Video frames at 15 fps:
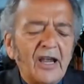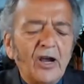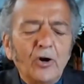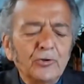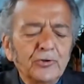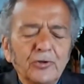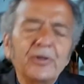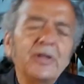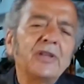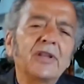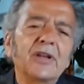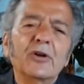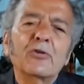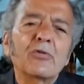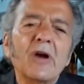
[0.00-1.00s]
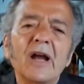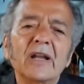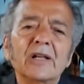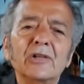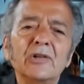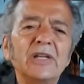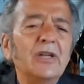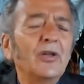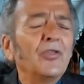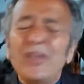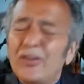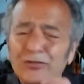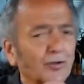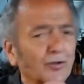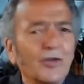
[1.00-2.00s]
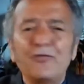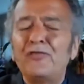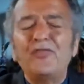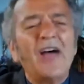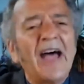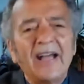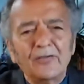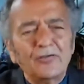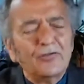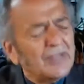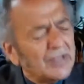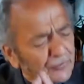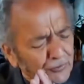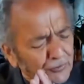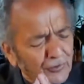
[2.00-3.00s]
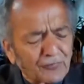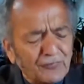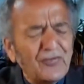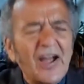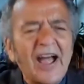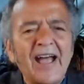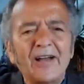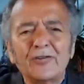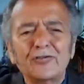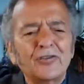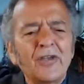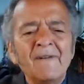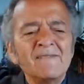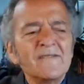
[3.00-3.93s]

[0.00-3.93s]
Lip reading: elderly that are chronically ill, these are the facts. These are the facts.